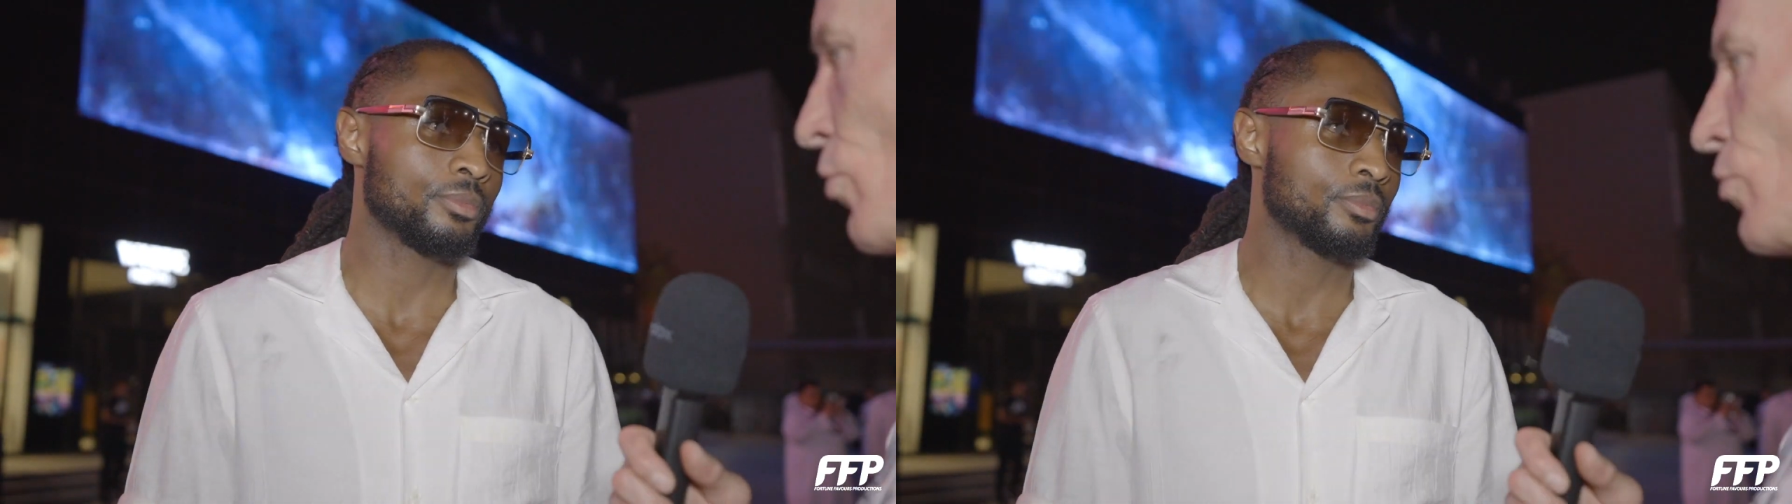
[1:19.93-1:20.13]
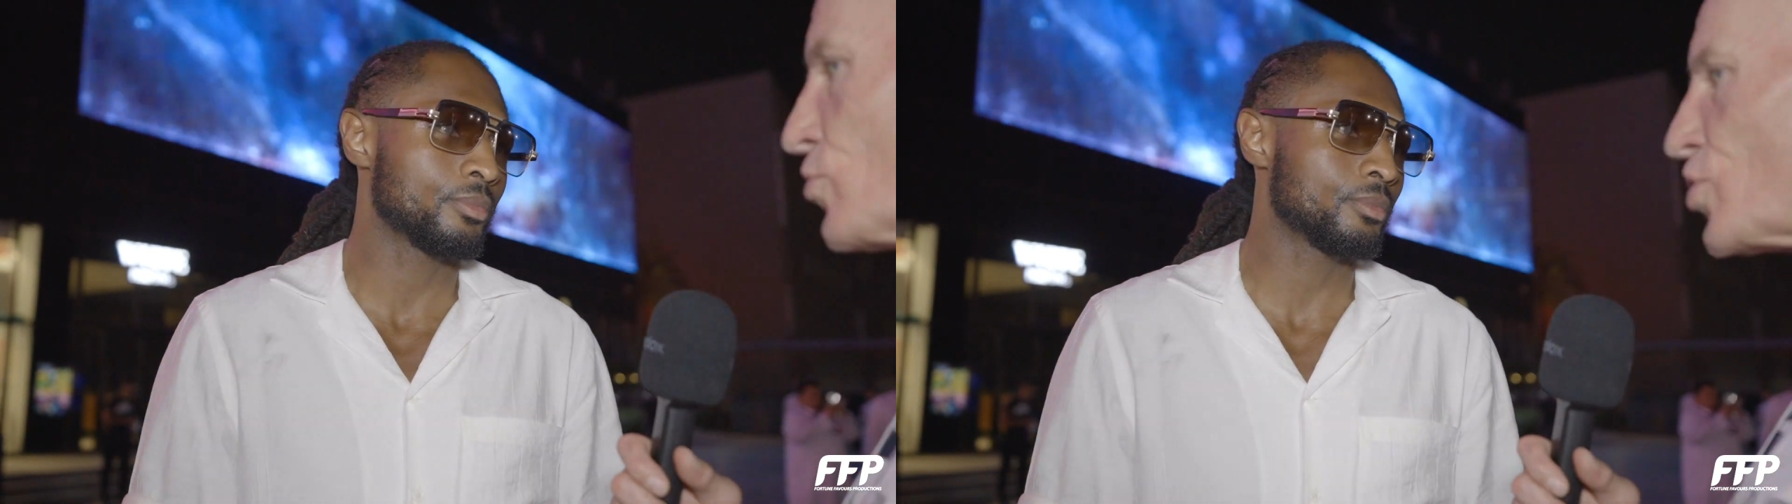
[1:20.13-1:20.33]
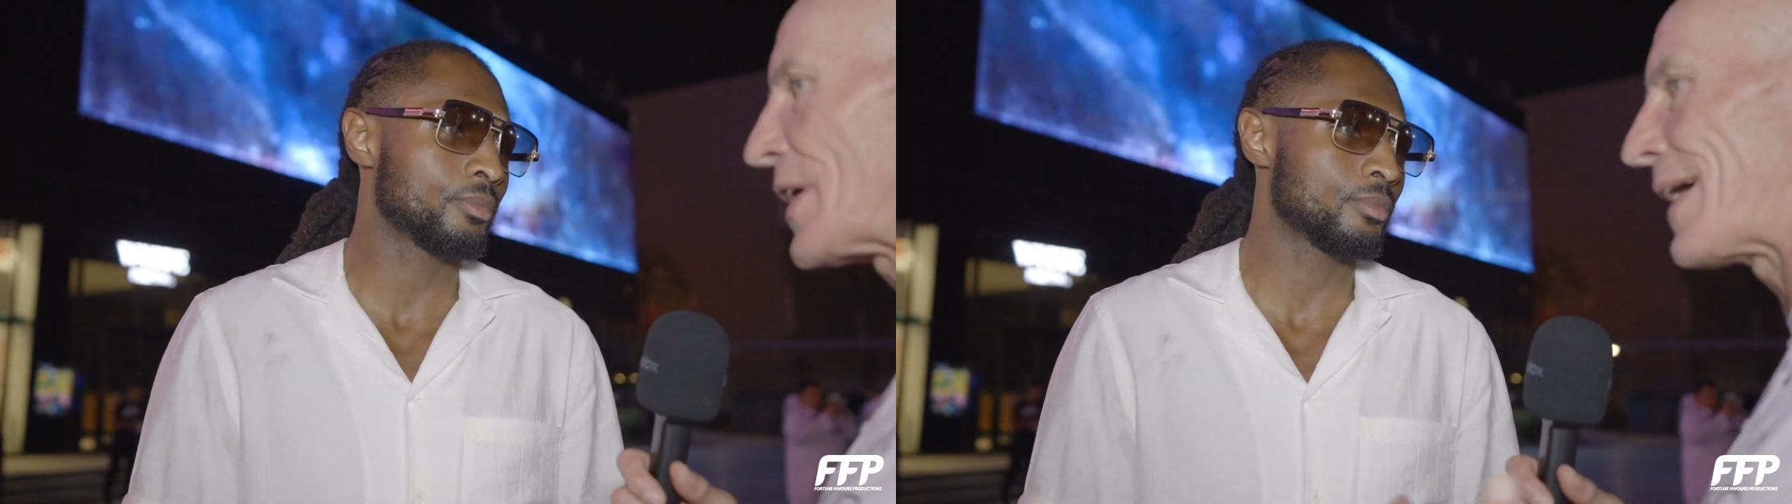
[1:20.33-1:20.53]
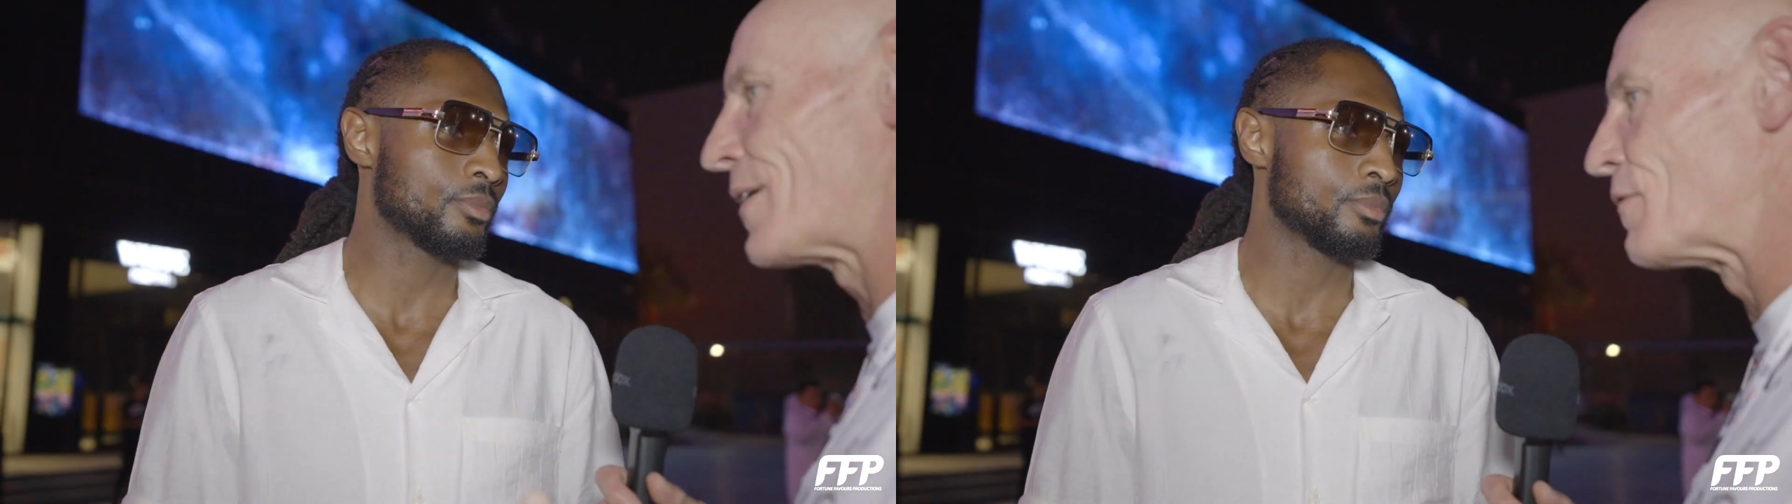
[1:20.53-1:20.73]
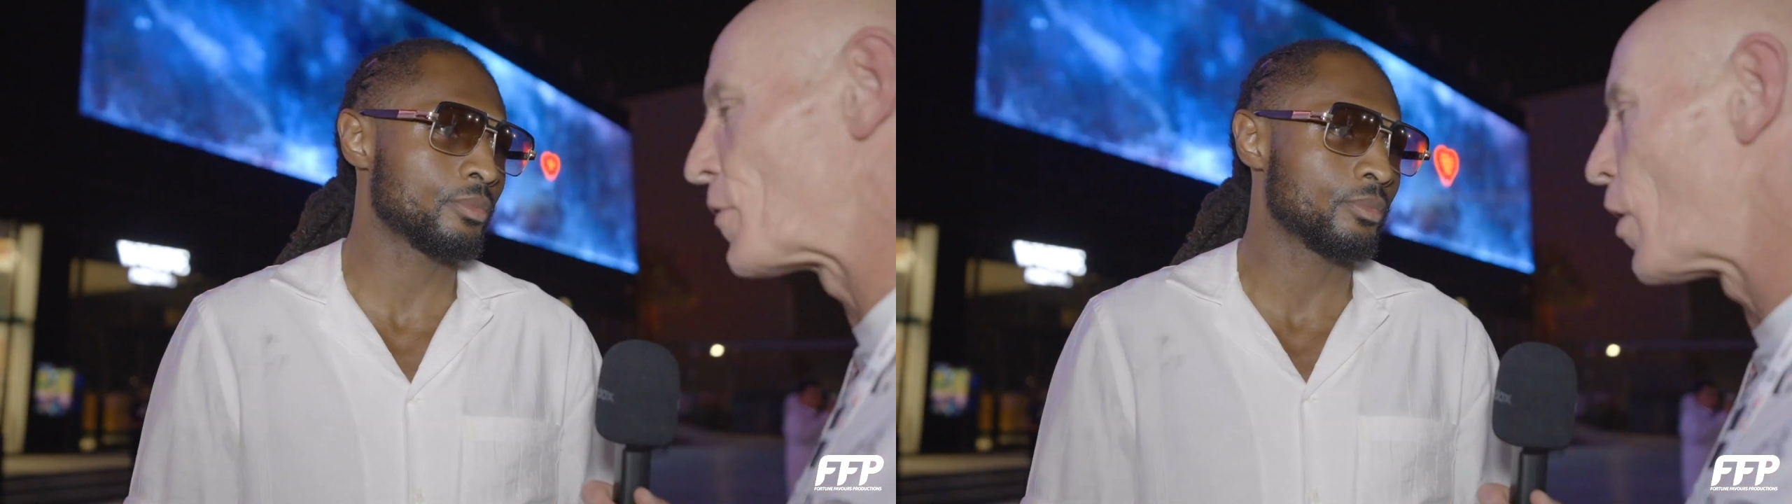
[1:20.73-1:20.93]
and Shane
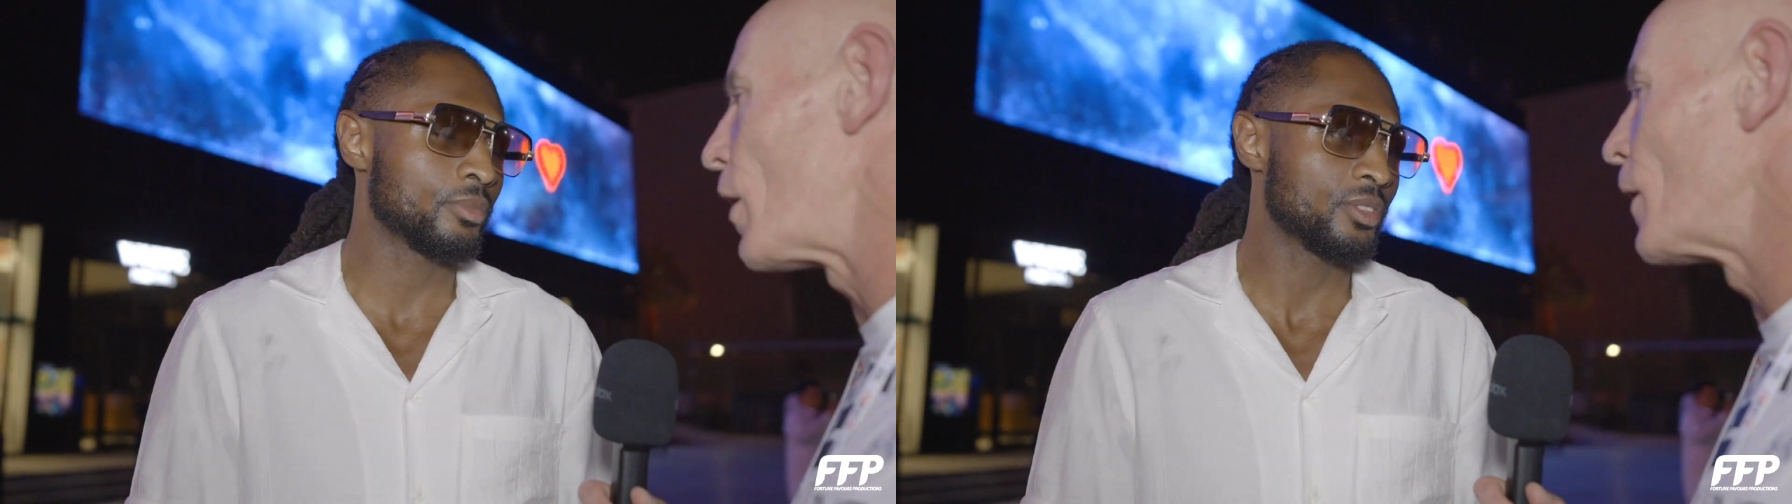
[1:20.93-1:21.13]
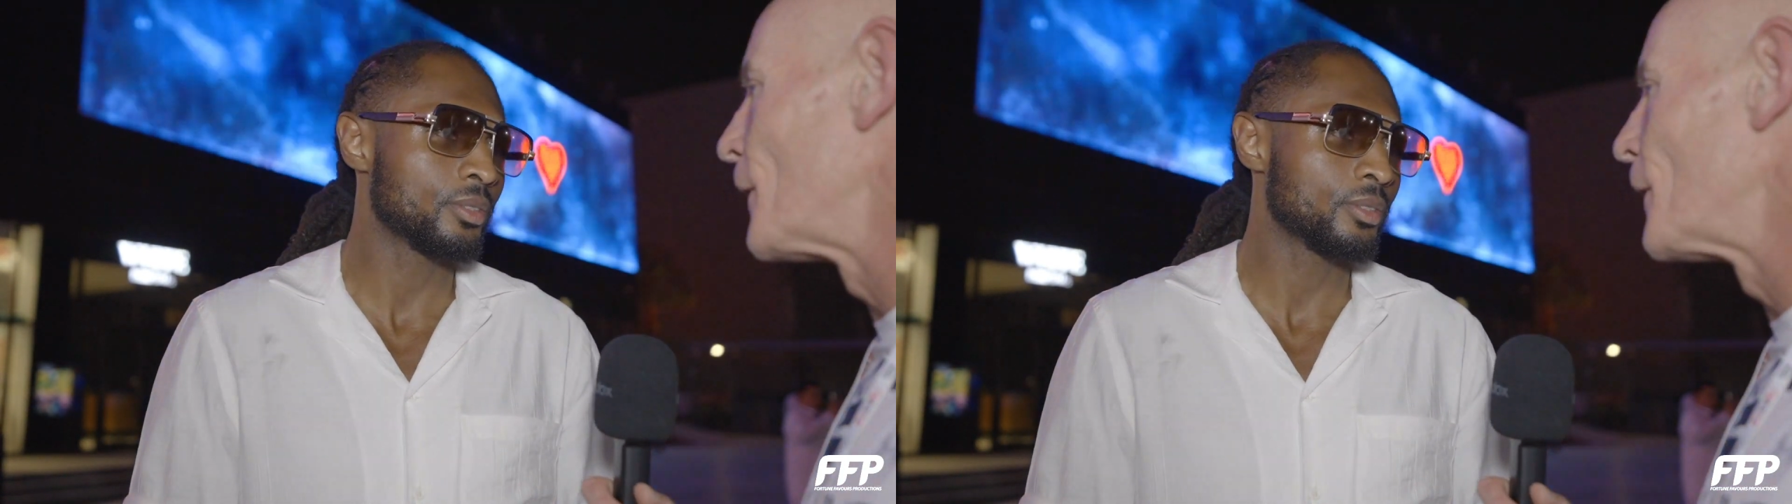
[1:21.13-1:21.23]
have got